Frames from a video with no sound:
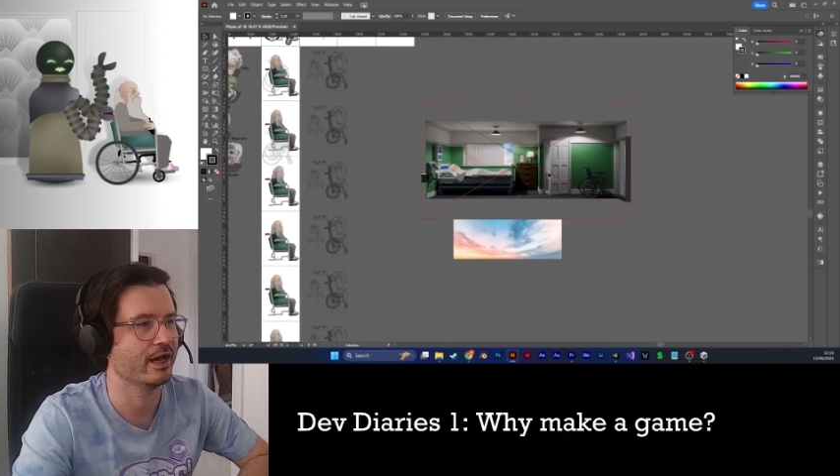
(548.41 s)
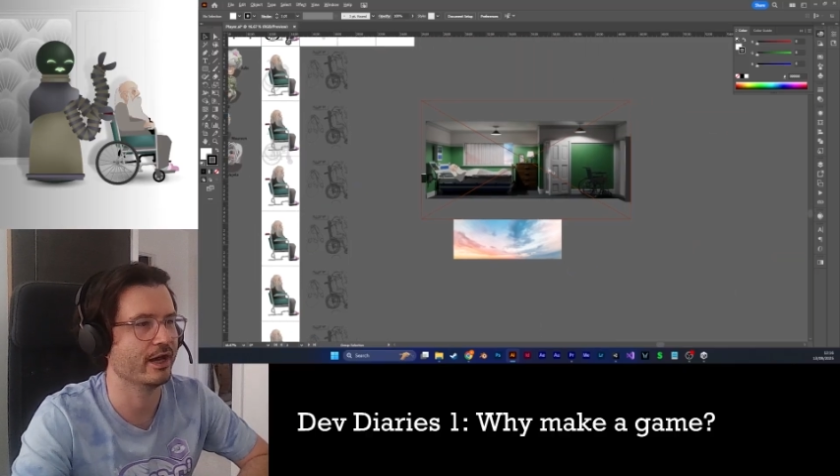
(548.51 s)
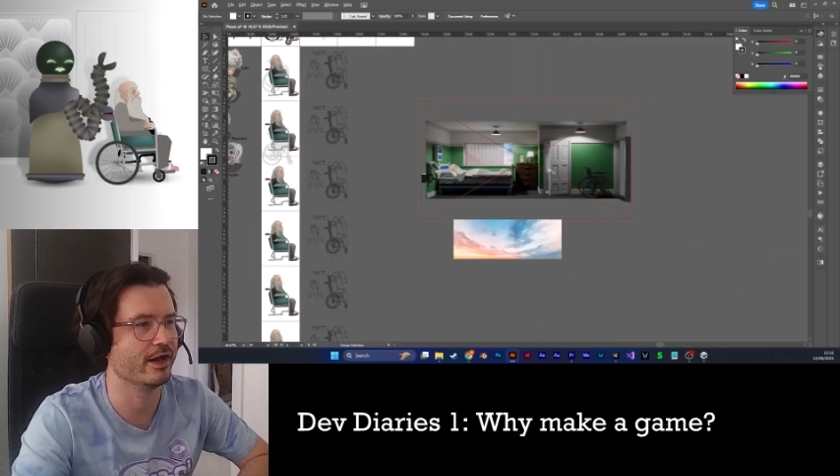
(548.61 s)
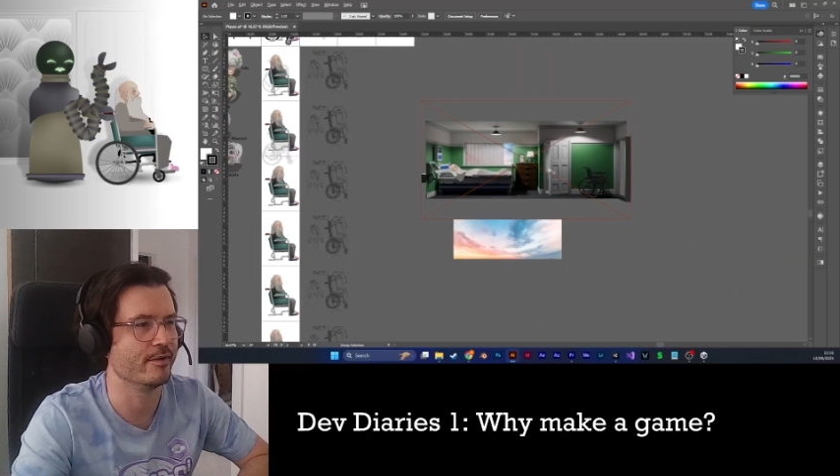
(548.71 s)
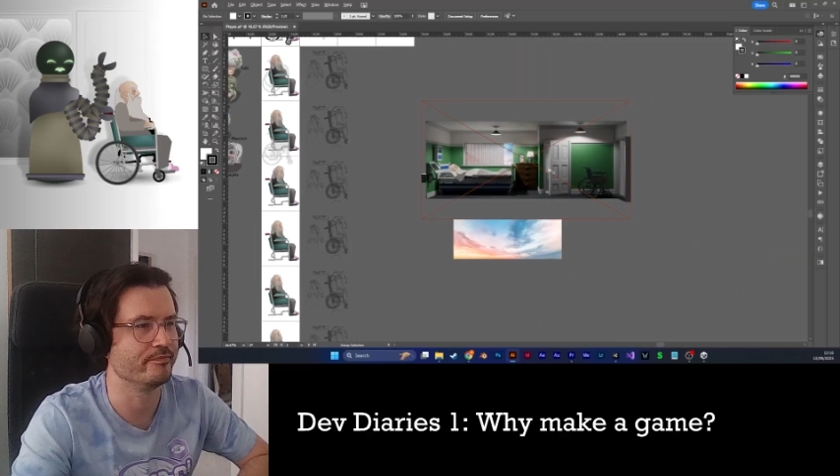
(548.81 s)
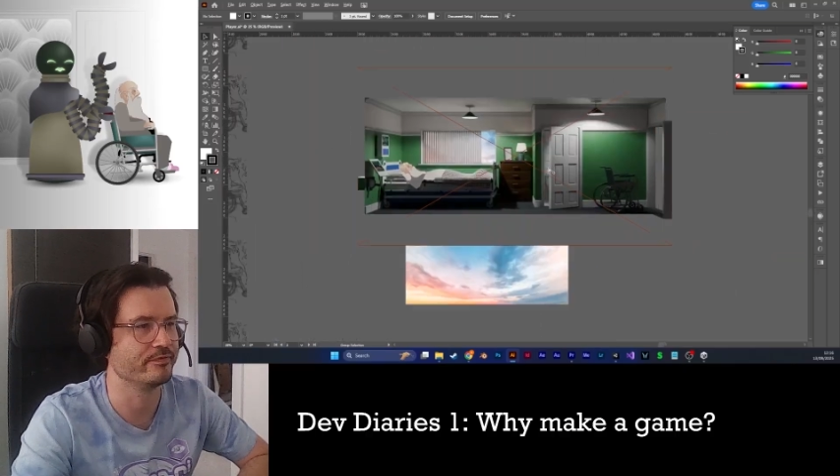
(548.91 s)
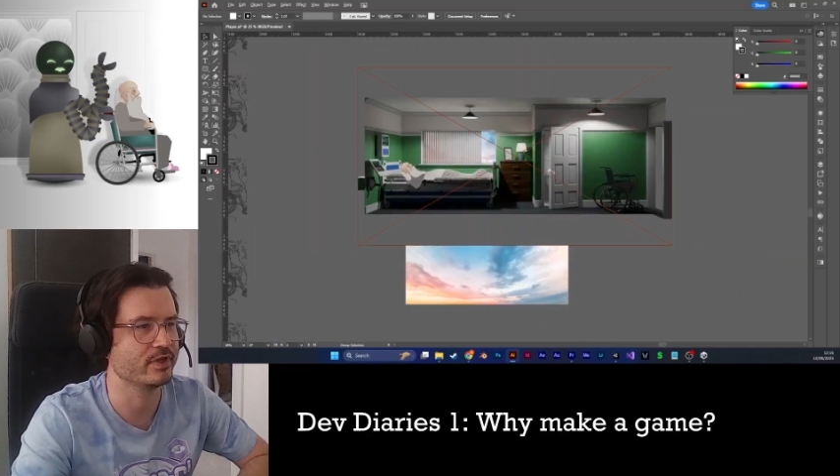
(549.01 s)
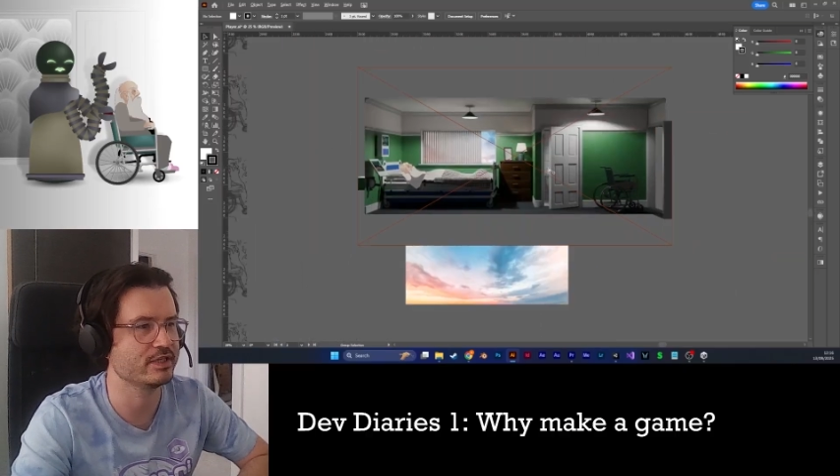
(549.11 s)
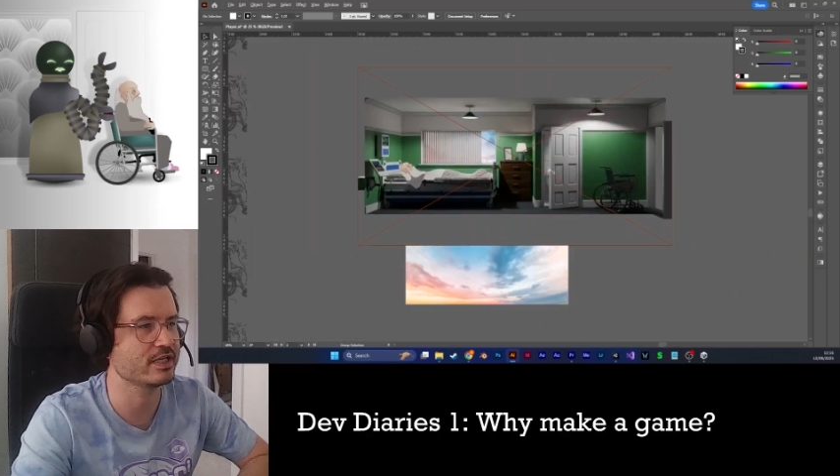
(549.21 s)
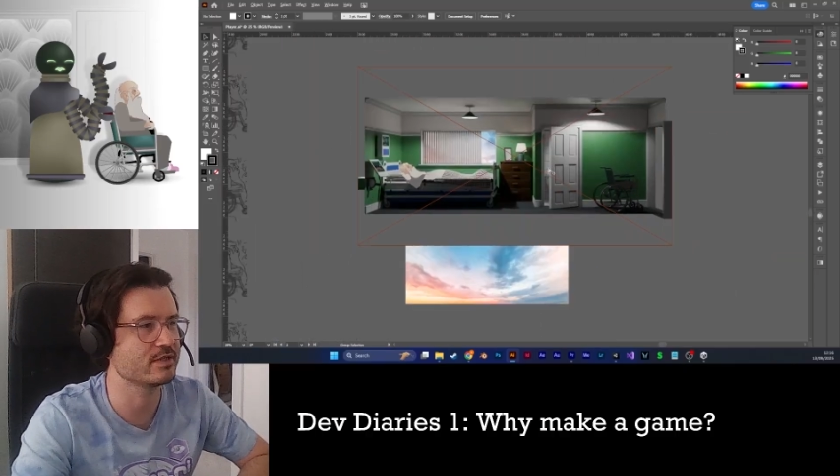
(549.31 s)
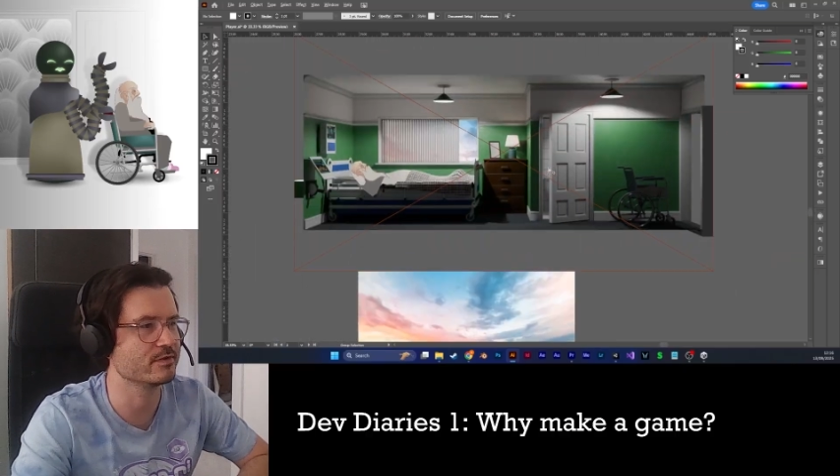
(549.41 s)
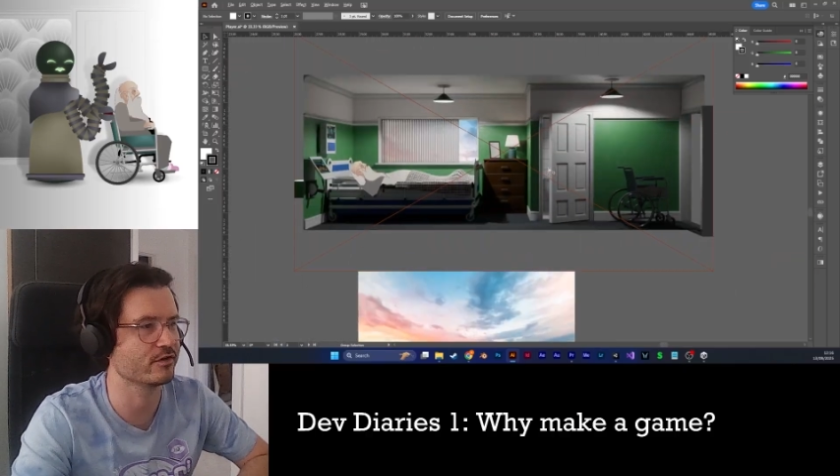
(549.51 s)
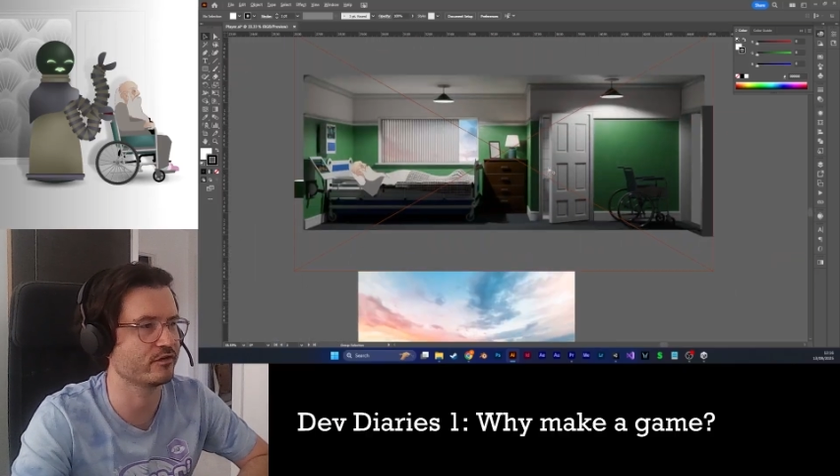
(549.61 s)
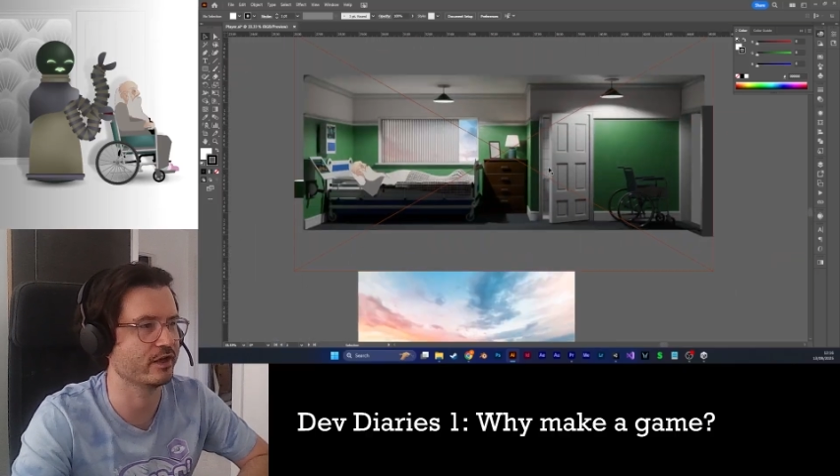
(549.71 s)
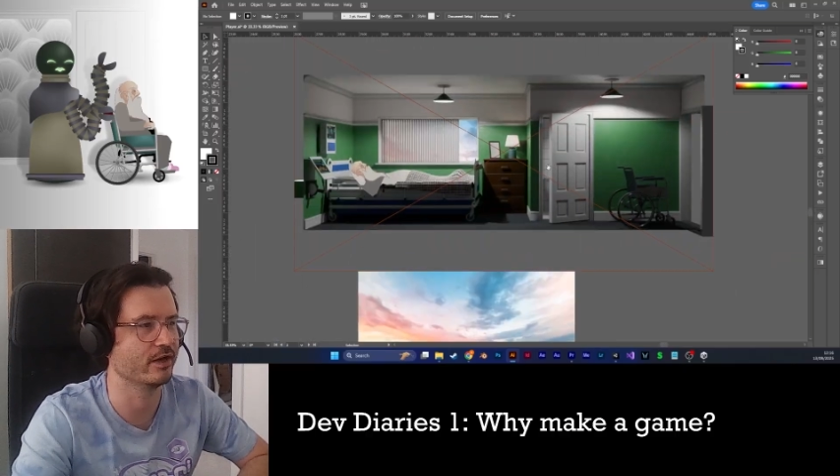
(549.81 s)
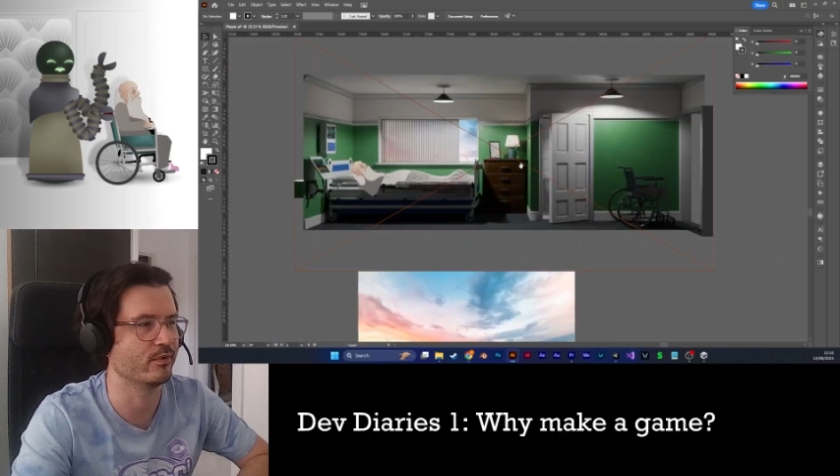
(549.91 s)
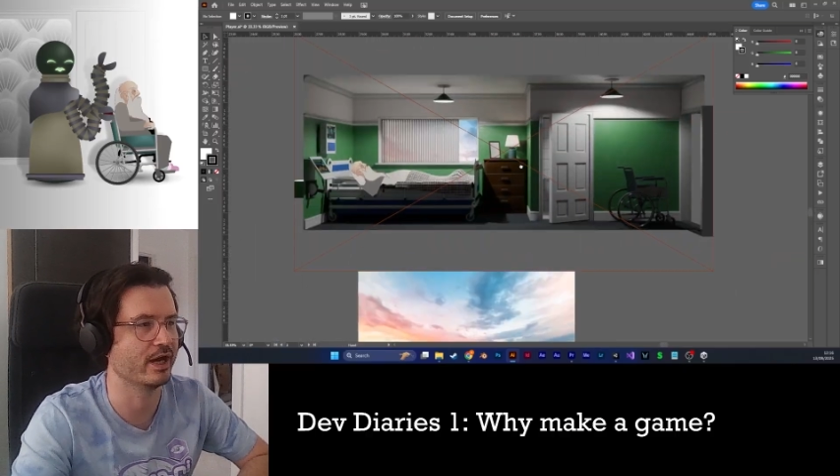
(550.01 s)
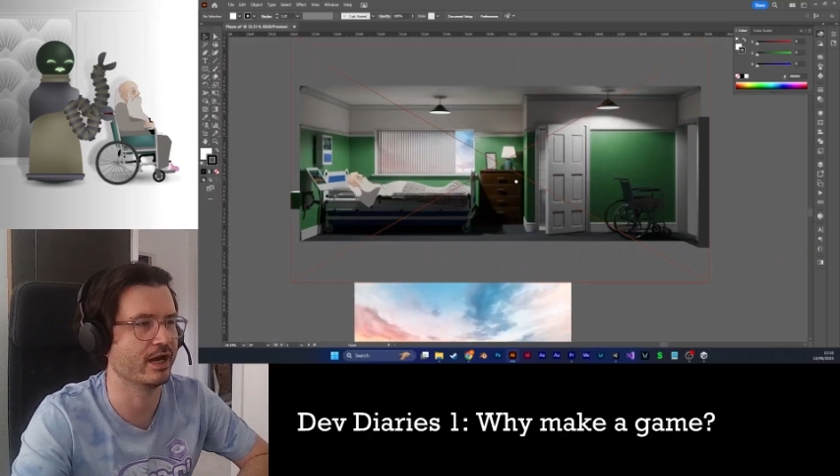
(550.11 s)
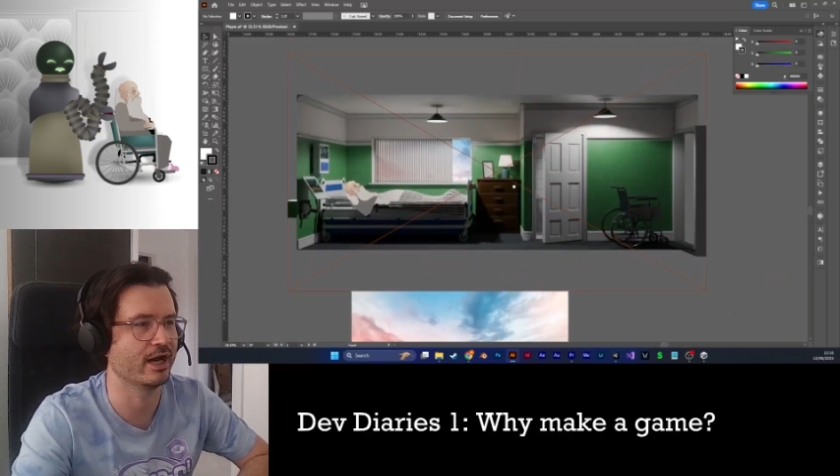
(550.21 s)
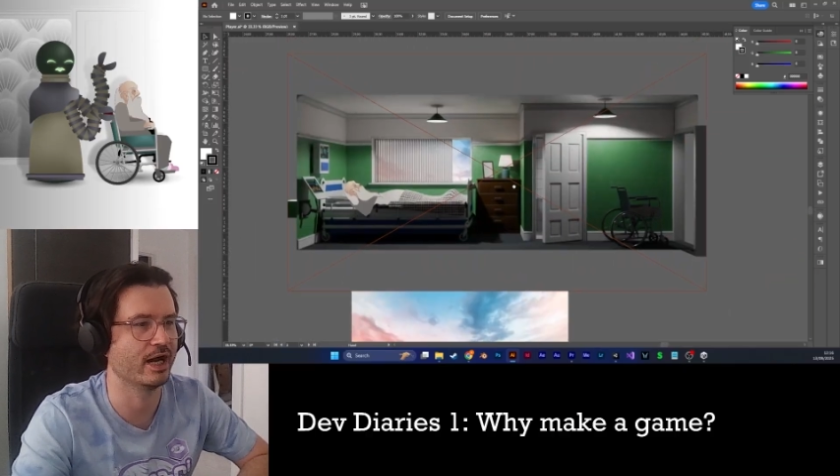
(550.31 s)
You see some stuff here
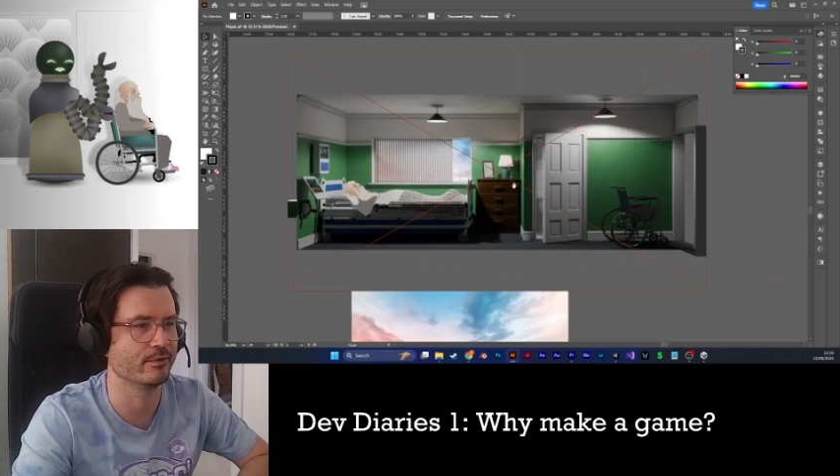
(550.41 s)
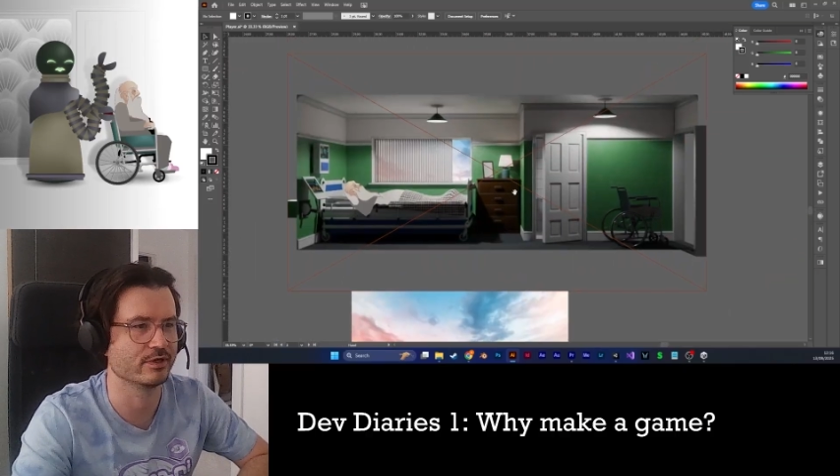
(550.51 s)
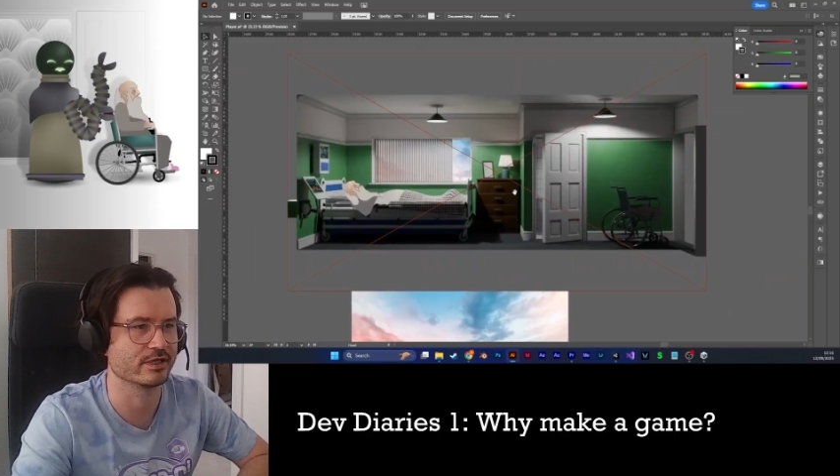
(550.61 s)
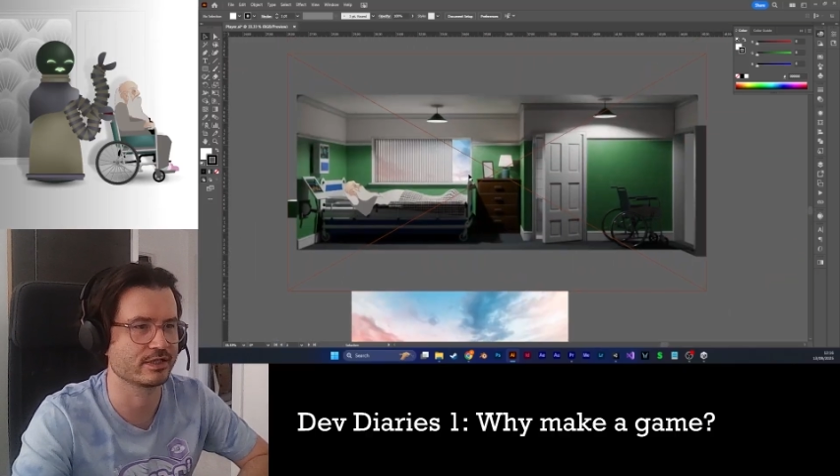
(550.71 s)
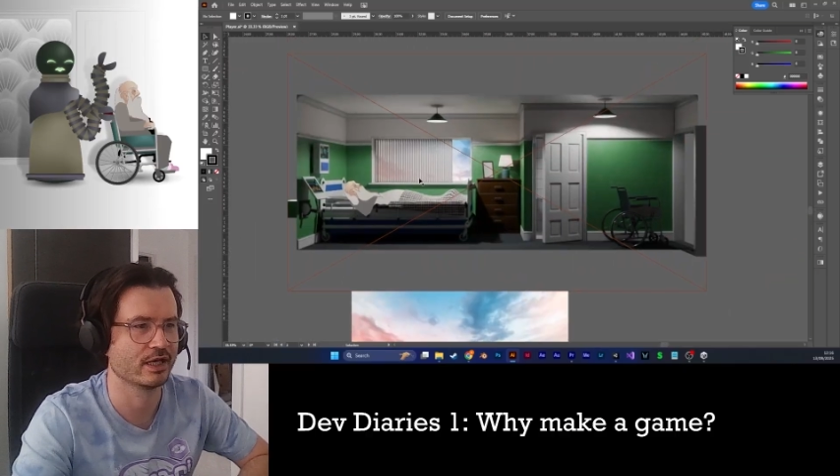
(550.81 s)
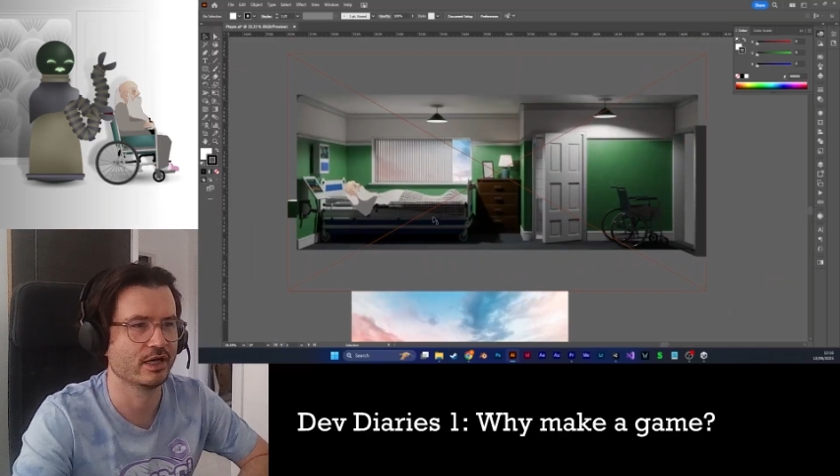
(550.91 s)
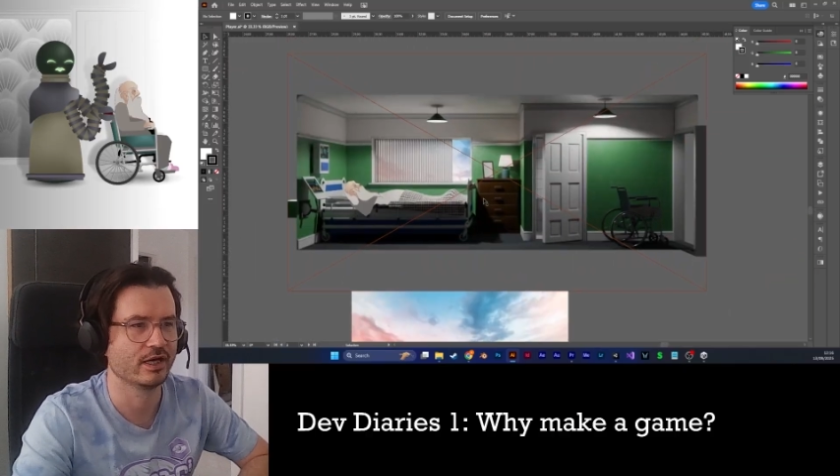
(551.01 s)
where I was